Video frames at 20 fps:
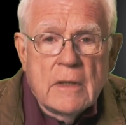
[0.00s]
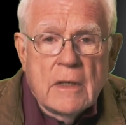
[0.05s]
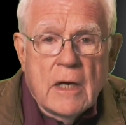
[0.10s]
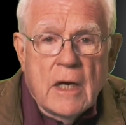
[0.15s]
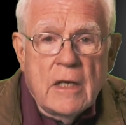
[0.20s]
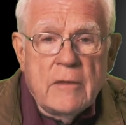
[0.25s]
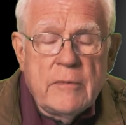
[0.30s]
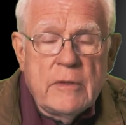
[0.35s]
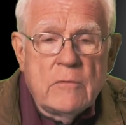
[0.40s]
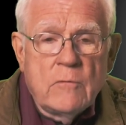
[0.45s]

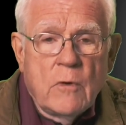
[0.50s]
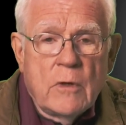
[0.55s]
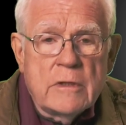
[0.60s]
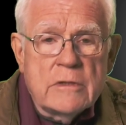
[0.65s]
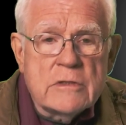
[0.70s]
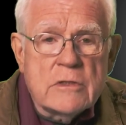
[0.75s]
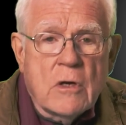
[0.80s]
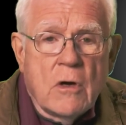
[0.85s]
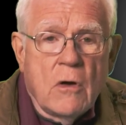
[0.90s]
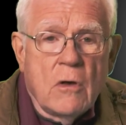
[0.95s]
I am in what
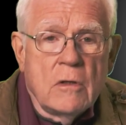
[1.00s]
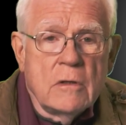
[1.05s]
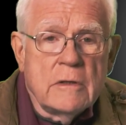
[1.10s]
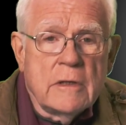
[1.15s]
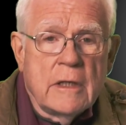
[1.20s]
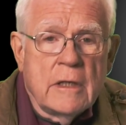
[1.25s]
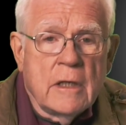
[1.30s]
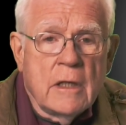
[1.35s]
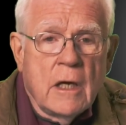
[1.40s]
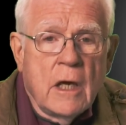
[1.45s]
is called
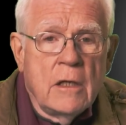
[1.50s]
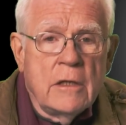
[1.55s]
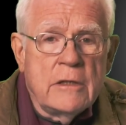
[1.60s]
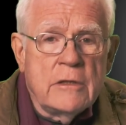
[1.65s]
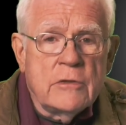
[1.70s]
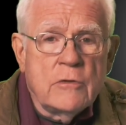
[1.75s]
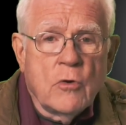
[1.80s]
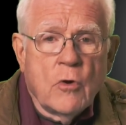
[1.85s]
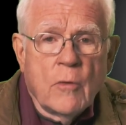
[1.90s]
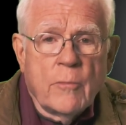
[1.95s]
an
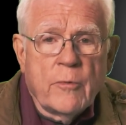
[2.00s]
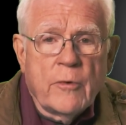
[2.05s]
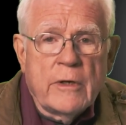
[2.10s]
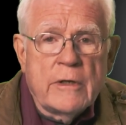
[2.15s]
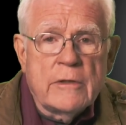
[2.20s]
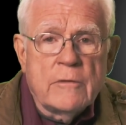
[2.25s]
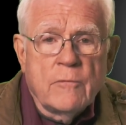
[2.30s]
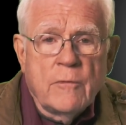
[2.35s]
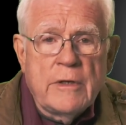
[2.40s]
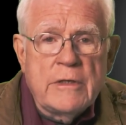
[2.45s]

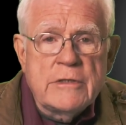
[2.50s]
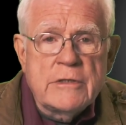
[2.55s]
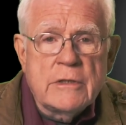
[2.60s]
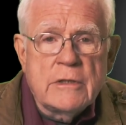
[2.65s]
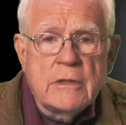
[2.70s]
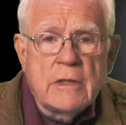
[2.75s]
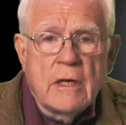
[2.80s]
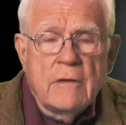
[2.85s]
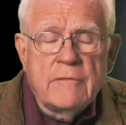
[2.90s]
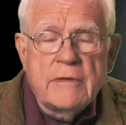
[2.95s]
unincorporated
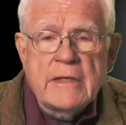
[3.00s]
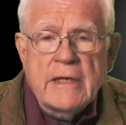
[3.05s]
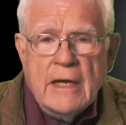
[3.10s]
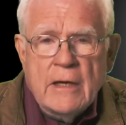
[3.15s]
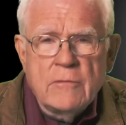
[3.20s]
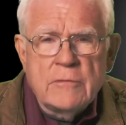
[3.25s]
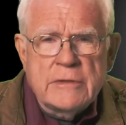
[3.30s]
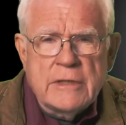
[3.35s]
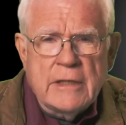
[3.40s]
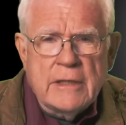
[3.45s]
region of a
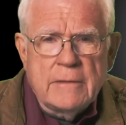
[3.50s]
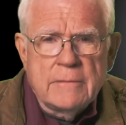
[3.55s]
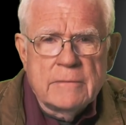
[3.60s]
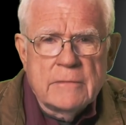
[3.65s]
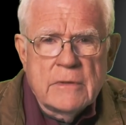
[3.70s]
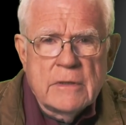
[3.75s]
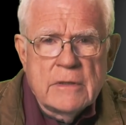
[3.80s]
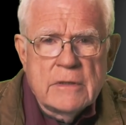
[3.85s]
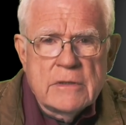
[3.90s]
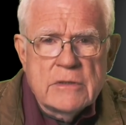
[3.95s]
county,
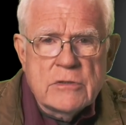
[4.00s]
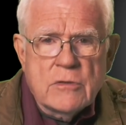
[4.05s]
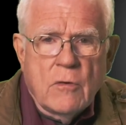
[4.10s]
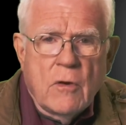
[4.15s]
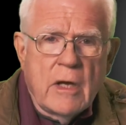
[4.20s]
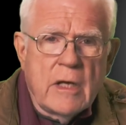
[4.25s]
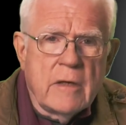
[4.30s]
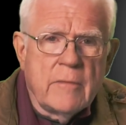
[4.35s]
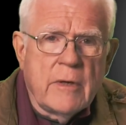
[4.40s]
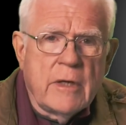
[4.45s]
so
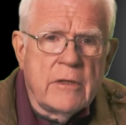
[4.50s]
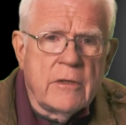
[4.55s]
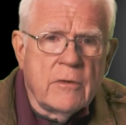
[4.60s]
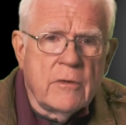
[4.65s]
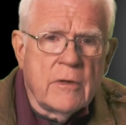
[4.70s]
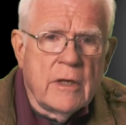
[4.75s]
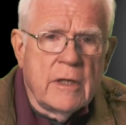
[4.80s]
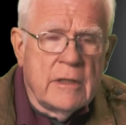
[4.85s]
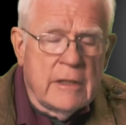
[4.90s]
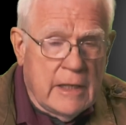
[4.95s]
I am
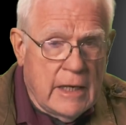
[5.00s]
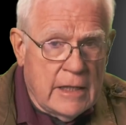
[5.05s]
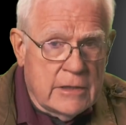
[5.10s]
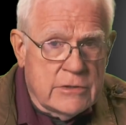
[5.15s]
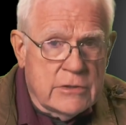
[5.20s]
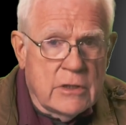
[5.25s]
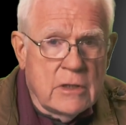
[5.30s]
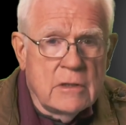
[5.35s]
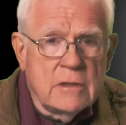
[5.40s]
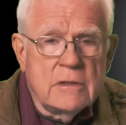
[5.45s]
under a
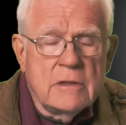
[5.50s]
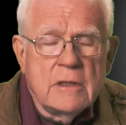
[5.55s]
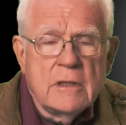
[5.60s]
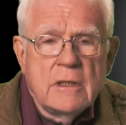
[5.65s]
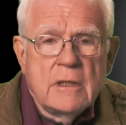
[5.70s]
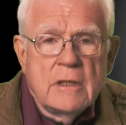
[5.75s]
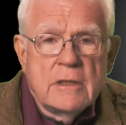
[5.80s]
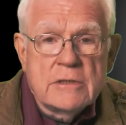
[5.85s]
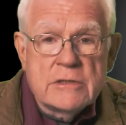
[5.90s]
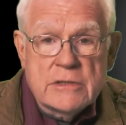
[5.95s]
national,
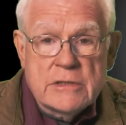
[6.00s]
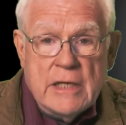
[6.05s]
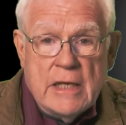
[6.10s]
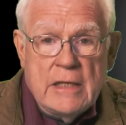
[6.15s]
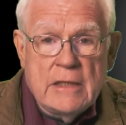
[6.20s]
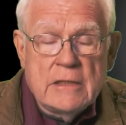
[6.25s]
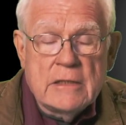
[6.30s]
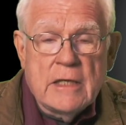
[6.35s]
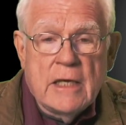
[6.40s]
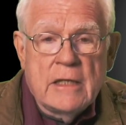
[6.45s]

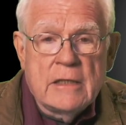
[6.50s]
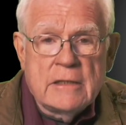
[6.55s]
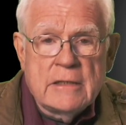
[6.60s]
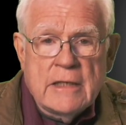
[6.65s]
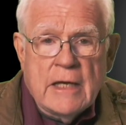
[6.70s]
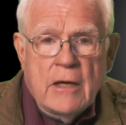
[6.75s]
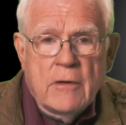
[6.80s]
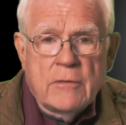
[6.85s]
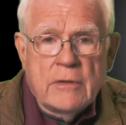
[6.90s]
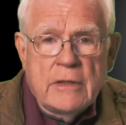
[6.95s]
state, and
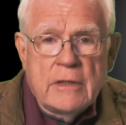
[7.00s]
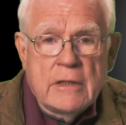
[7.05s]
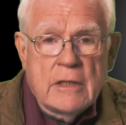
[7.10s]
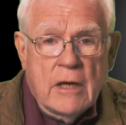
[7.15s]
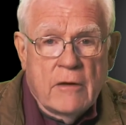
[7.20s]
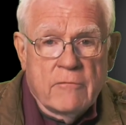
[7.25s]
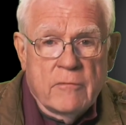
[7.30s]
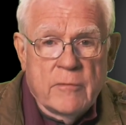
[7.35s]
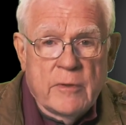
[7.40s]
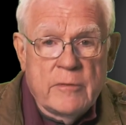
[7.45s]
county
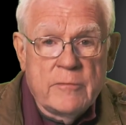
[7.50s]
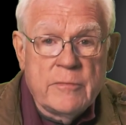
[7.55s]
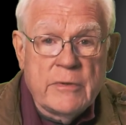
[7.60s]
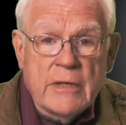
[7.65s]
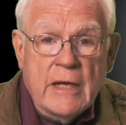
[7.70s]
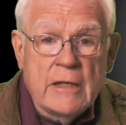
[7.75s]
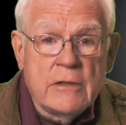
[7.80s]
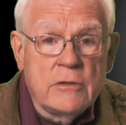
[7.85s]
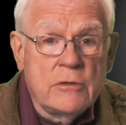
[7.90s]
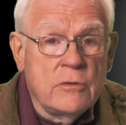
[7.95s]
government, but
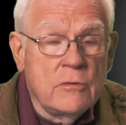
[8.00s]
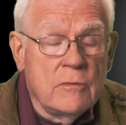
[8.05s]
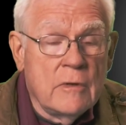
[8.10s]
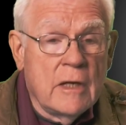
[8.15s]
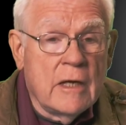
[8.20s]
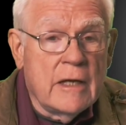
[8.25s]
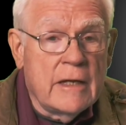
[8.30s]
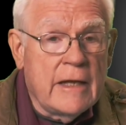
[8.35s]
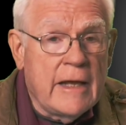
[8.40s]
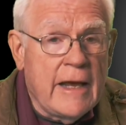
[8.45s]
I do
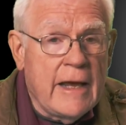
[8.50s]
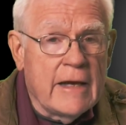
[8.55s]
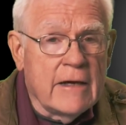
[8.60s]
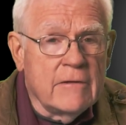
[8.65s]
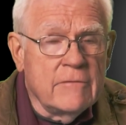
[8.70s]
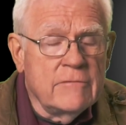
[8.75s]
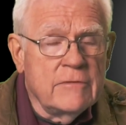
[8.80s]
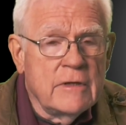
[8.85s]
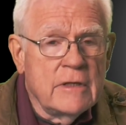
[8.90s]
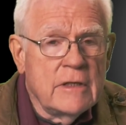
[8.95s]
not
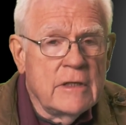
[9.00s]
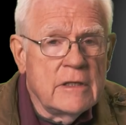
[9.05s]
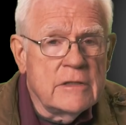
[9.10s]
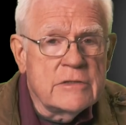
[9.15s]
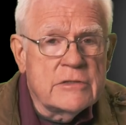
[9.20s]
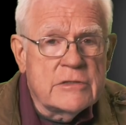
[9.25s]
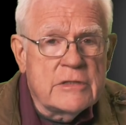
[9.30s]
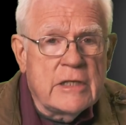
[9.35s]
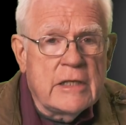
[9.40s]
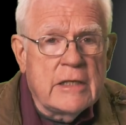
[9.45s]
have a
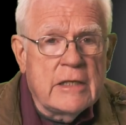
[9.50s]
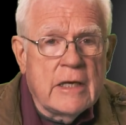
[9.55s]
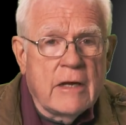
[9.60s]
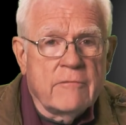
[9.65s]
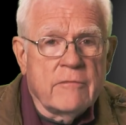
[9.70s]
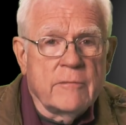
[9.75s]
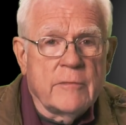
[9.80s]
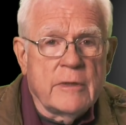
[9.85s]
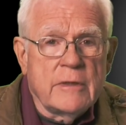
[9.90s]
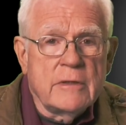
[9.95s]
city
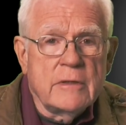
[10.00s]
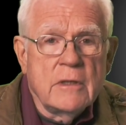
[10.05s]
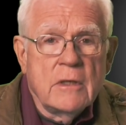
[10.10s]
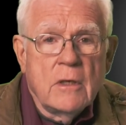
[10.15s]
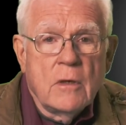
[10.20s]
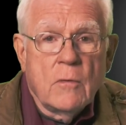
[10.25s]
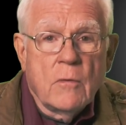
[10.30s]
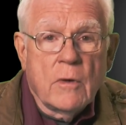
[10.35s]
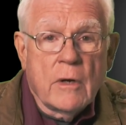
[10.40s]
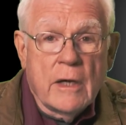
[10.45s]
government
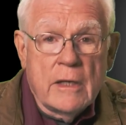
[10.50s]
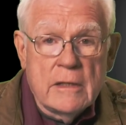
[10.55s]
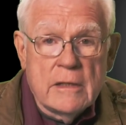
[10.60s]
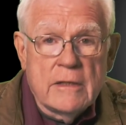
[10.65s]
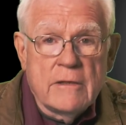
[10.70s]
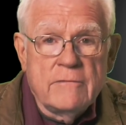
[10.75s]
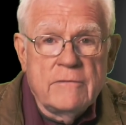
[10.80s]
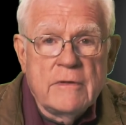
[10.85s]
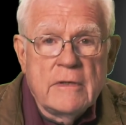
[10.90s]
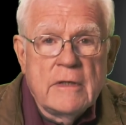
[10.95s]
where I
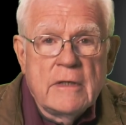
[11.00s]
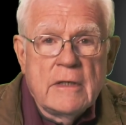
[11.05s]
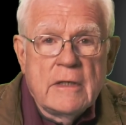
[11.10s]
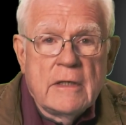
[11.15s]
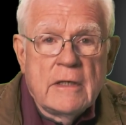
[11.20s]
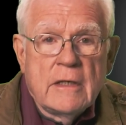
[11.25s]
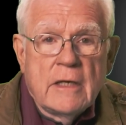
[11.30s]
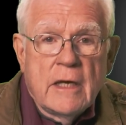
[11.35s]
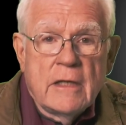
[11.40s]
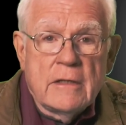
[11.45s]
live,
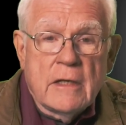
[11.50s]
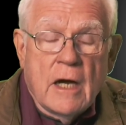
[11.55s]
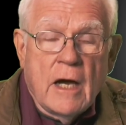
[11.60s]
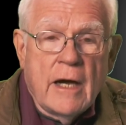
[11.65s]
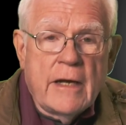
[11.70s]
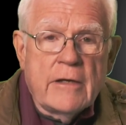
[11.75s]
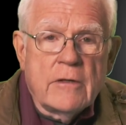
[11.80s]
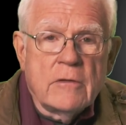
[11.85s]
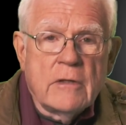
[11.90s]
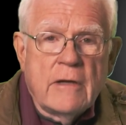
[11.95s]
and the
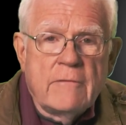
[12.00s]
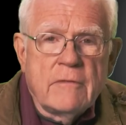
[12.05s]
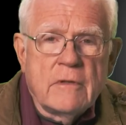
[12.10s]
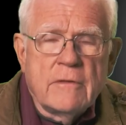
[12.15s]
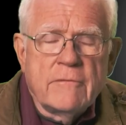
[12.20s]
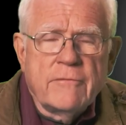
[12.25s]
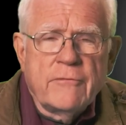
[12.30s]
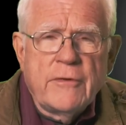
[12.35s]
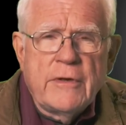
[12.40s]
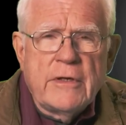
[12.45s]
higher level
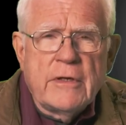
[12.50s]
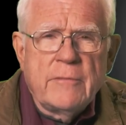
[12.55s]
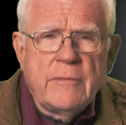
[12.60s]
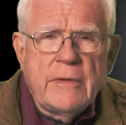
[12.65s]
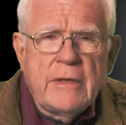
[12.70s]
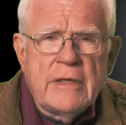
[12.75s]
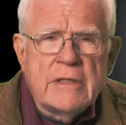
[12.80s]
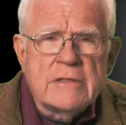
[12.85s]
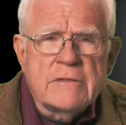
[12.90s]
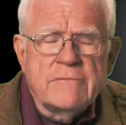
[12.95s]
of freedom
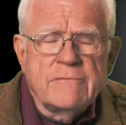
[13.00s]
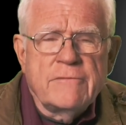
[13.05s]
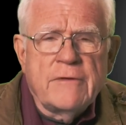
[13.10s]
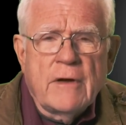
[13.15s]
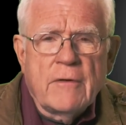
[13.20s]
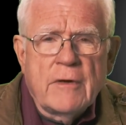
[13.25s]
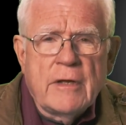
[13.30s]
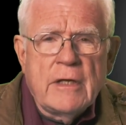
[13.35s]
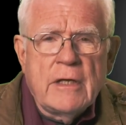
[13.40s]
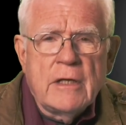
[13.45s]
is
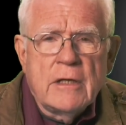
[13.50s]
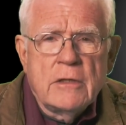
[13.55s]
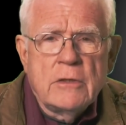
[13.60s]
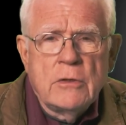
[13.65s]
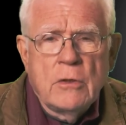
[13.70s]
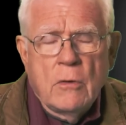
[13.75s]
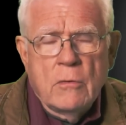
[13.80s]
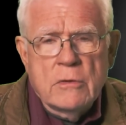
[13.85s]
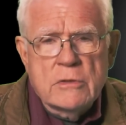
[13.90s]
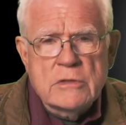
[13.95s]
very
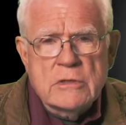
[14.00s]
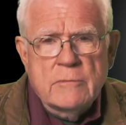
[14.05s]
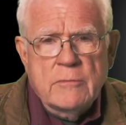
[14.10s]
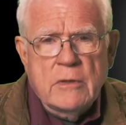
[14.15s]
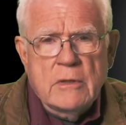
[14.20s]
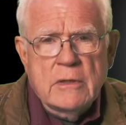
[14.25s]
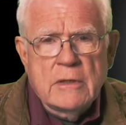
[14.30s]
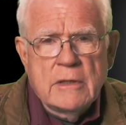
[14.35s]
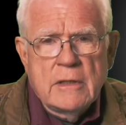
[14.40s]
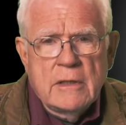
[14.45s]

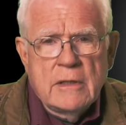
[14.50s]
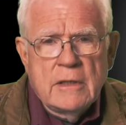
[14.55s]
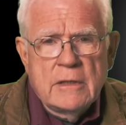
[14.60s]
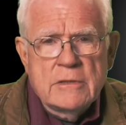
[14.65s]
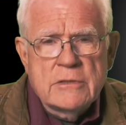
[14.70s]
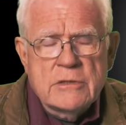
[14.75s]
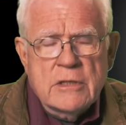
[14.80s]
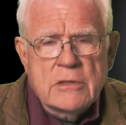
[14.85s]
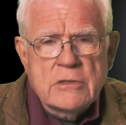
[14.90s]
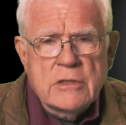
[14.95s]
noticeable
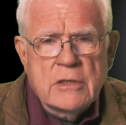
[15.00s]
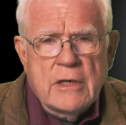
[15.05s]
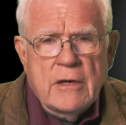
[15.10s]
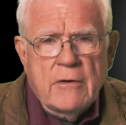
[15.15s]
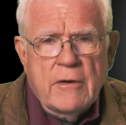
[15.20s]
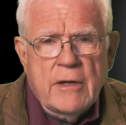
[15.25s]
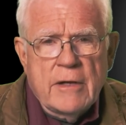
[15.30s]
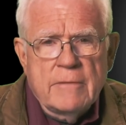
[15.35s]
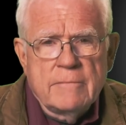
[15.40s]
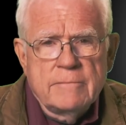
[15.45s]
in such an
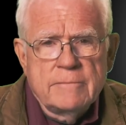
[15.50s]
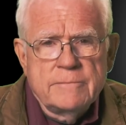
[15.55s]
area.